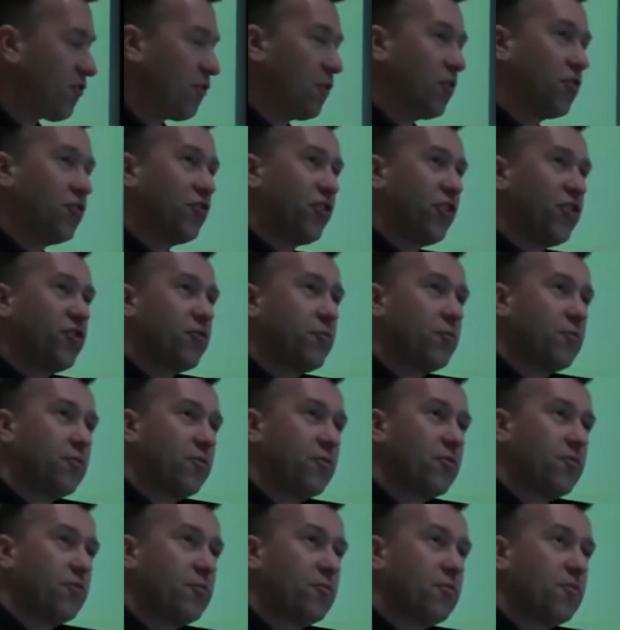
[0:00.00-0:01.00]
So I'll show you some,
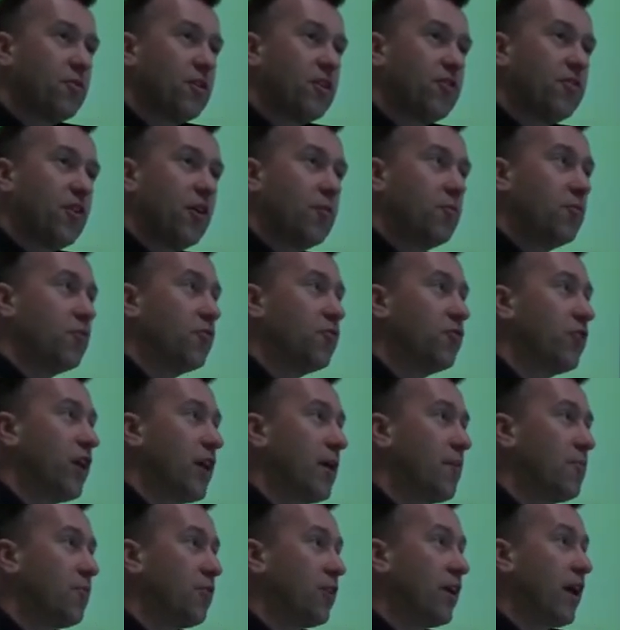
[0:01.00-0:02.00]
some example
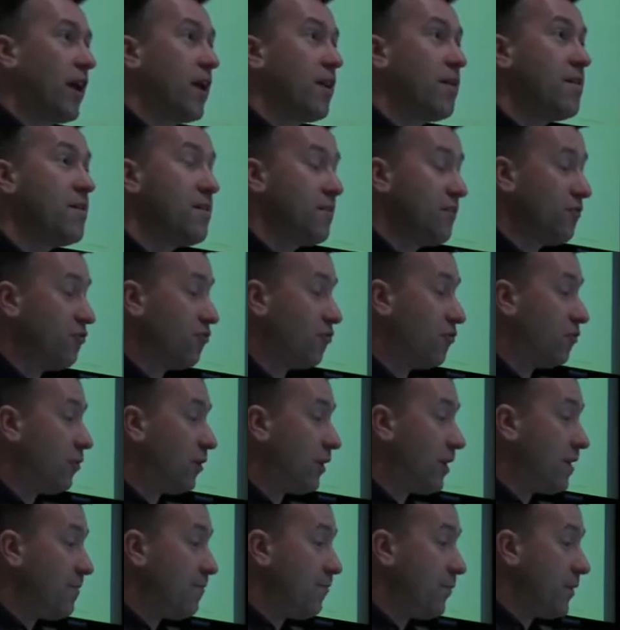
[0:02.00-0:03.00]
schemes again
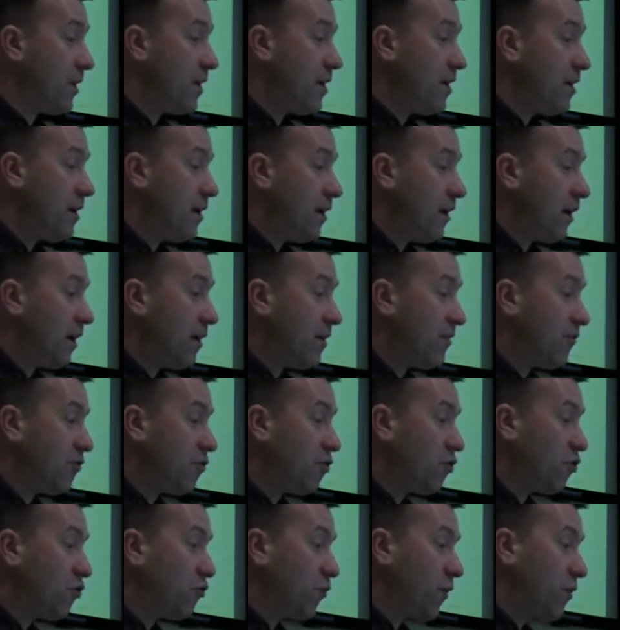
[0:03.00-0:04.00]
shortly. And of
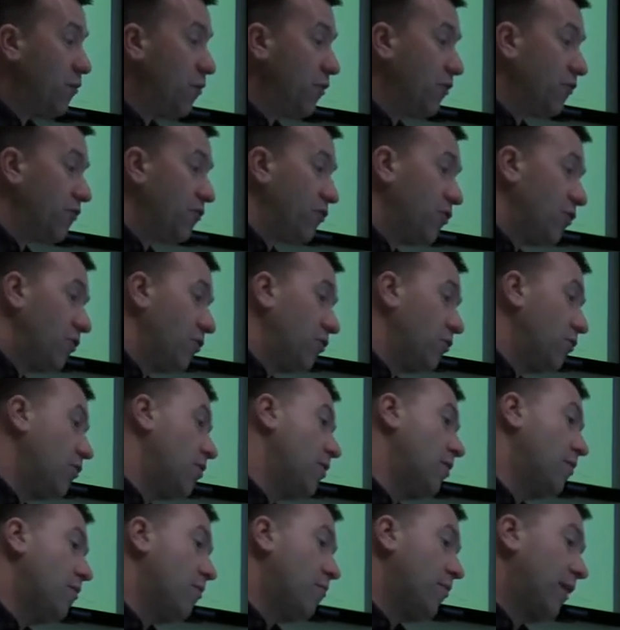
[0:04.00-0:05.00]
course we want to
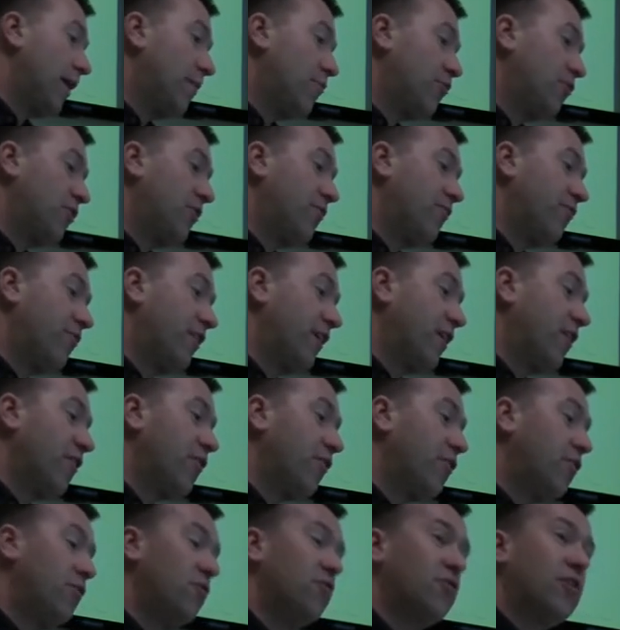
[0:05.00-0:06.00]
be able to configure
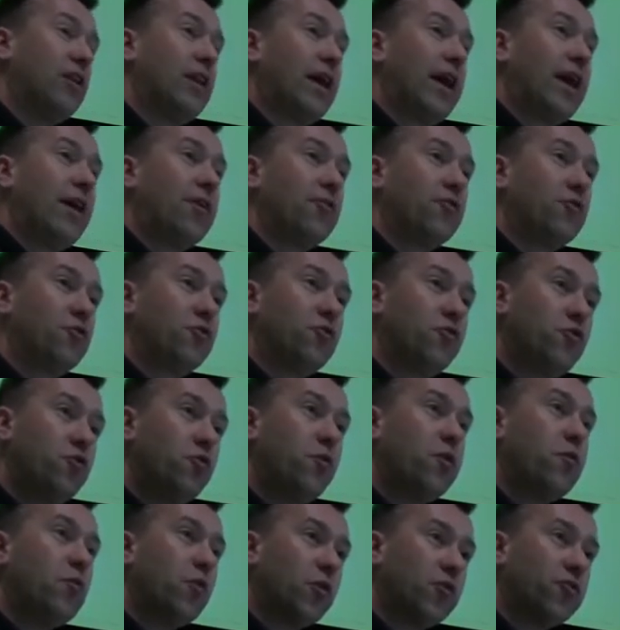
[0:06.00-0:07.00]
who's allowed,
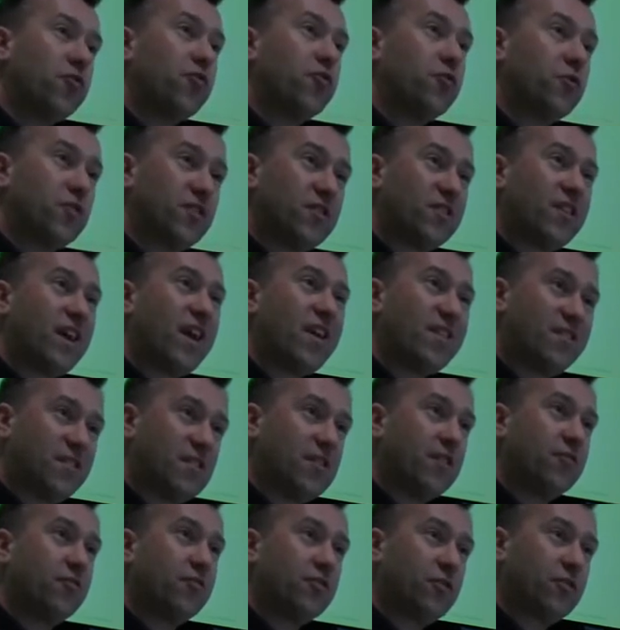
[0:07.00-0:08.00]
who we want to
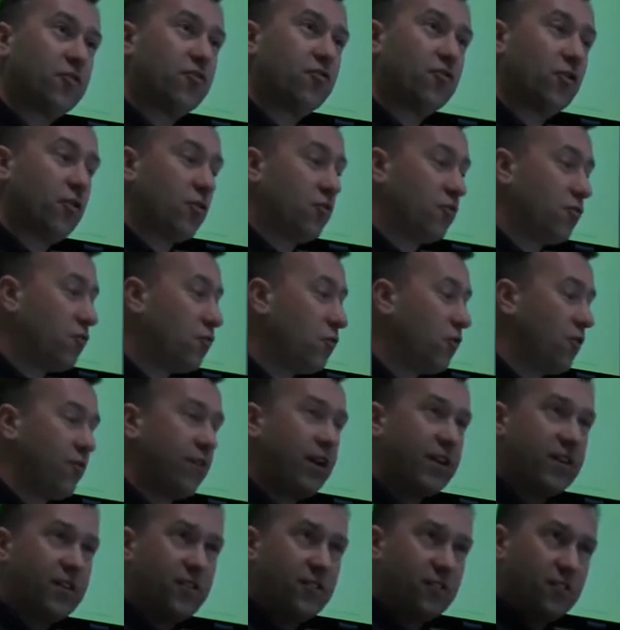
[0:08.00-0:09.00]
assess different controls. All of
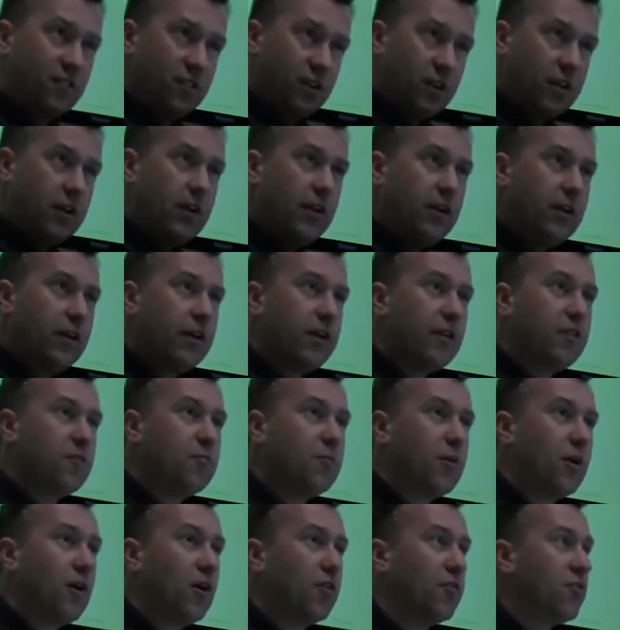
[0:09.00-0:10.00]
that is, is
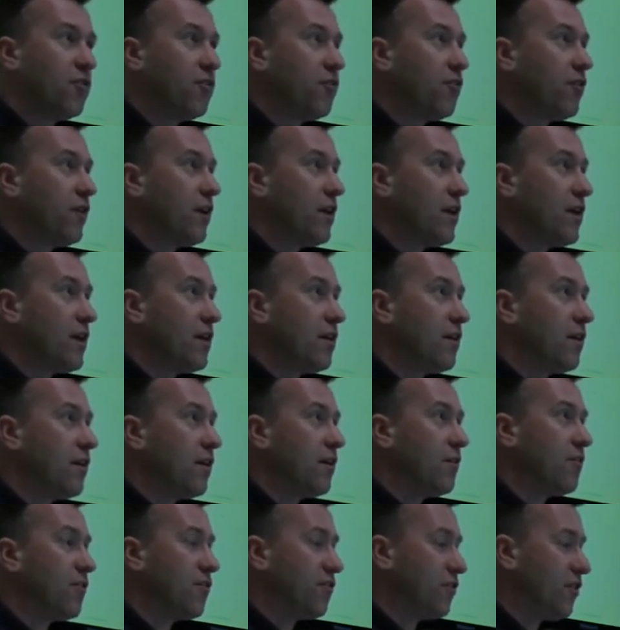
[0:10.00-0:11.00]
part of the,
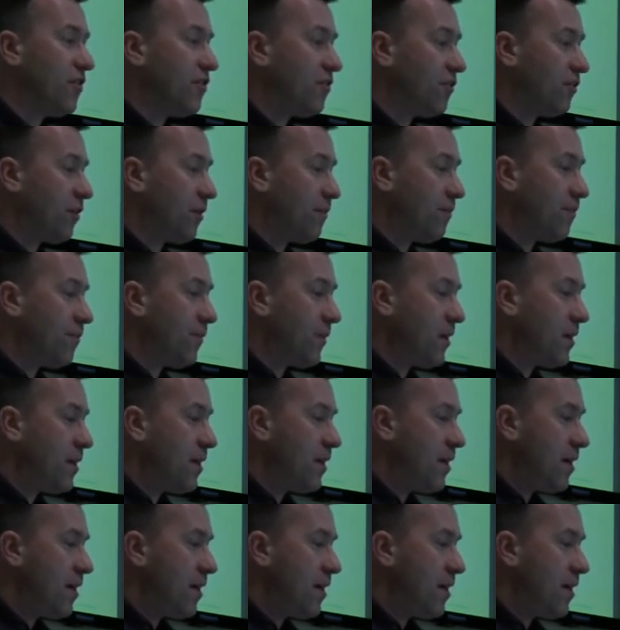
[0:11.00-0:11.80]
uh, the system.